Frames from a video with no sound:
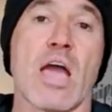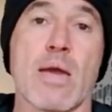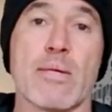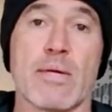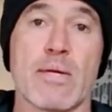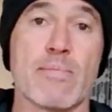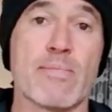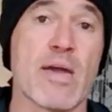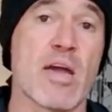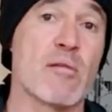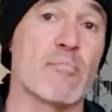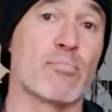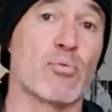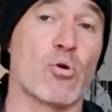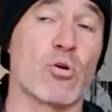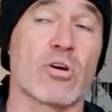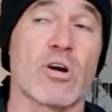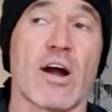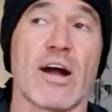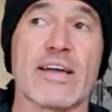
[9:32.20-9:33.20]
And in that
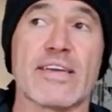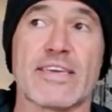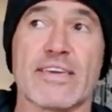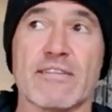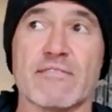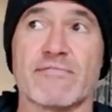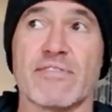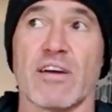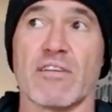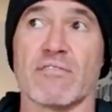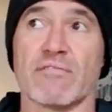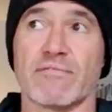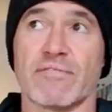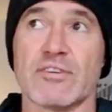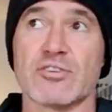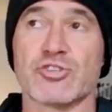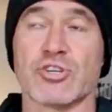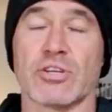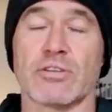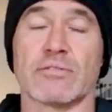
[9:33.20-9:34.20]
book, I give that
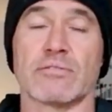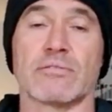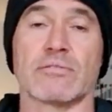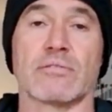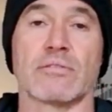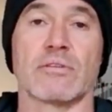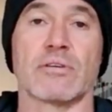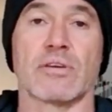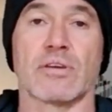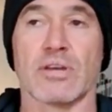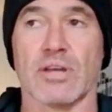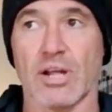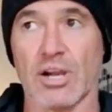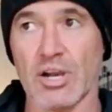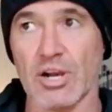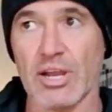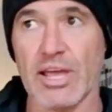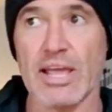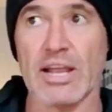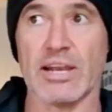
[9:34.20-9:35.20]
vision
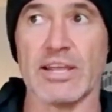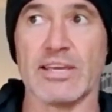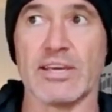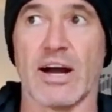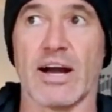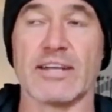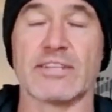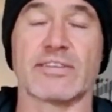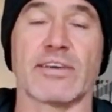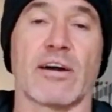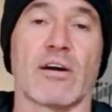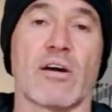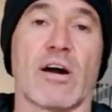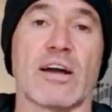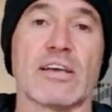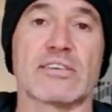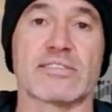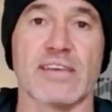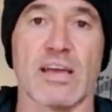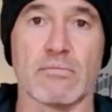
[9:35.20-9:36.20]
clearly. I
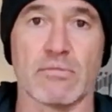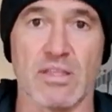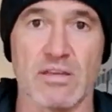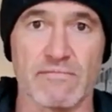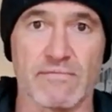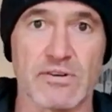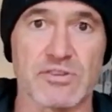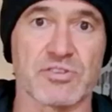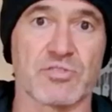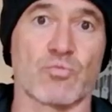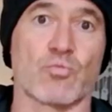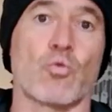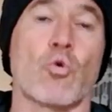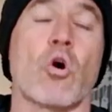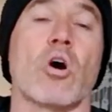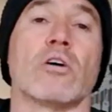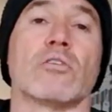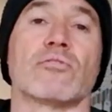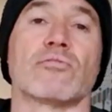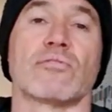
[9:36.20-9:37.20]
say what that vision
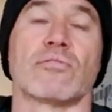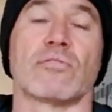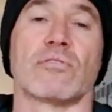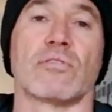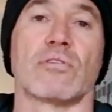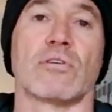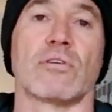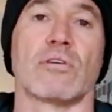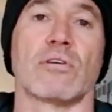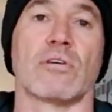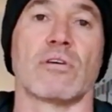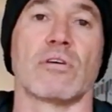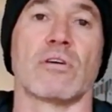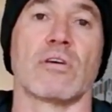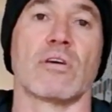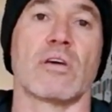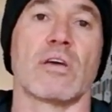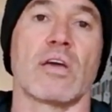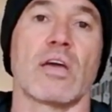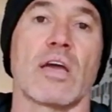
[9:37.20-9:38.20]
was.
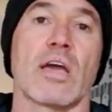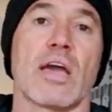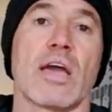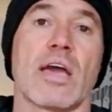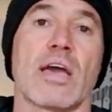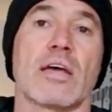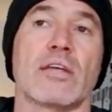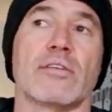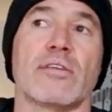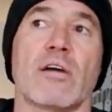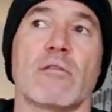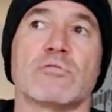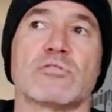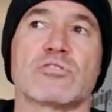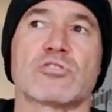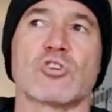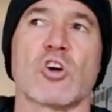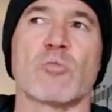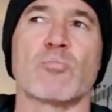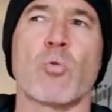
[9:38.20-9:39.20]
And it was
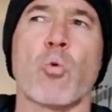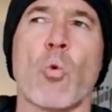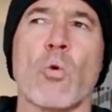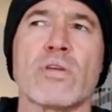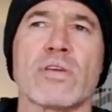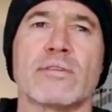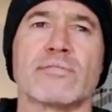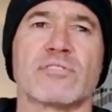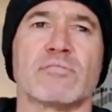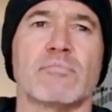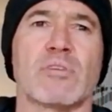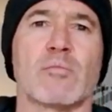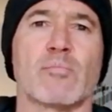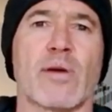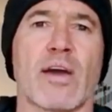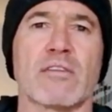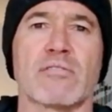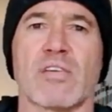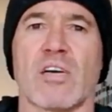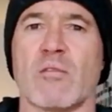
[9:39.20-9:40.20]
so poignant to me
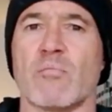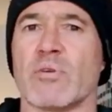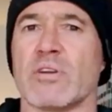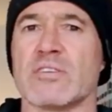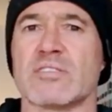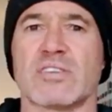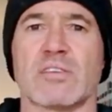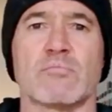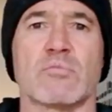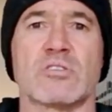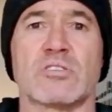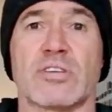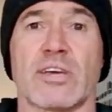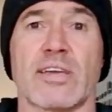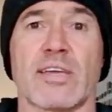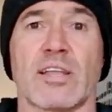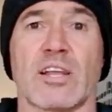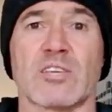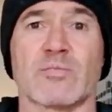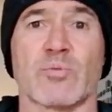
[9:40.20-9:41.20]
back then, but it seemed
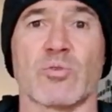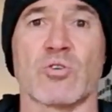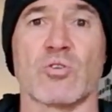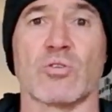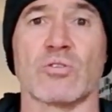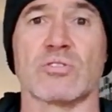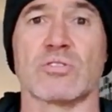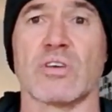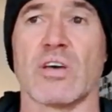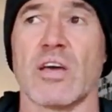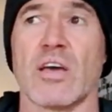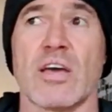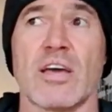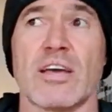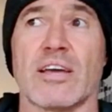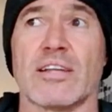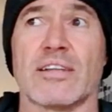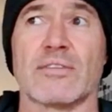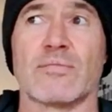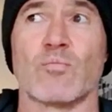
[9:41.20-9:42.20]
ridiculous because
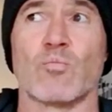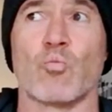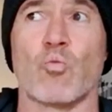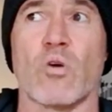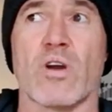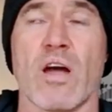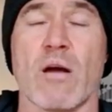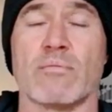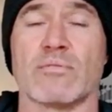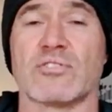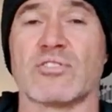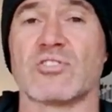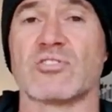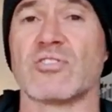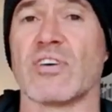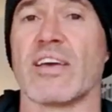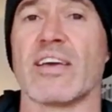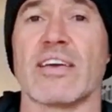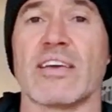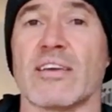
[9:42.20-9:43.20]
what I was
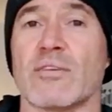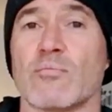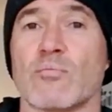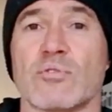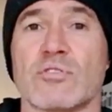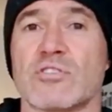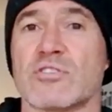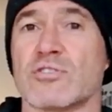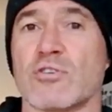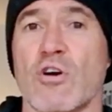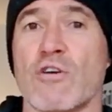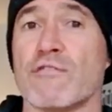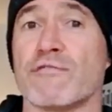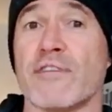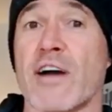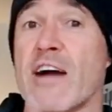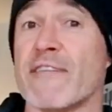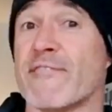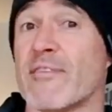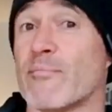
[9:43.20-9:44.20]
seeing was so
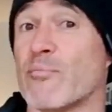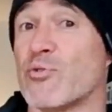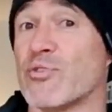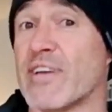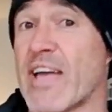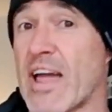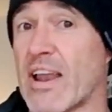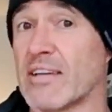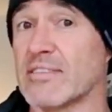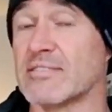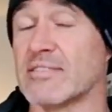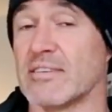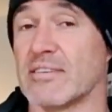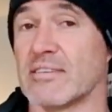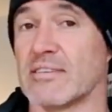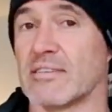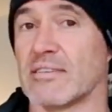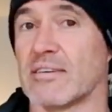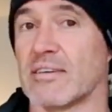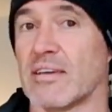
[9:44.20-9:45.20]
far from reality.